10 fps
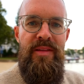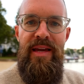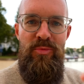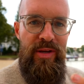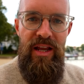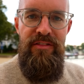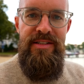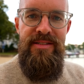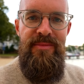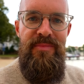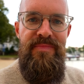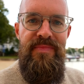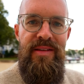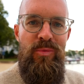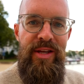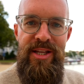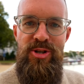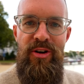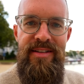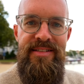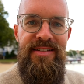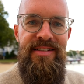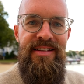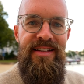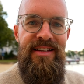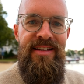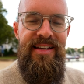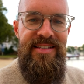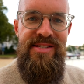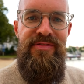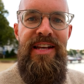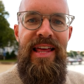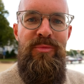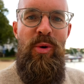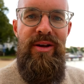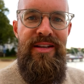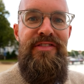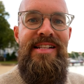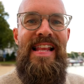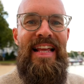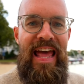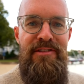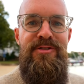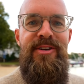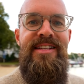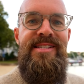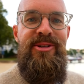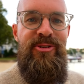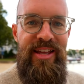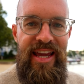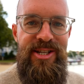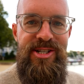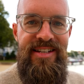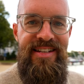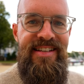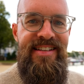and we love it, we enjoy it, it doesn't feel like work, it feels like effortless creation.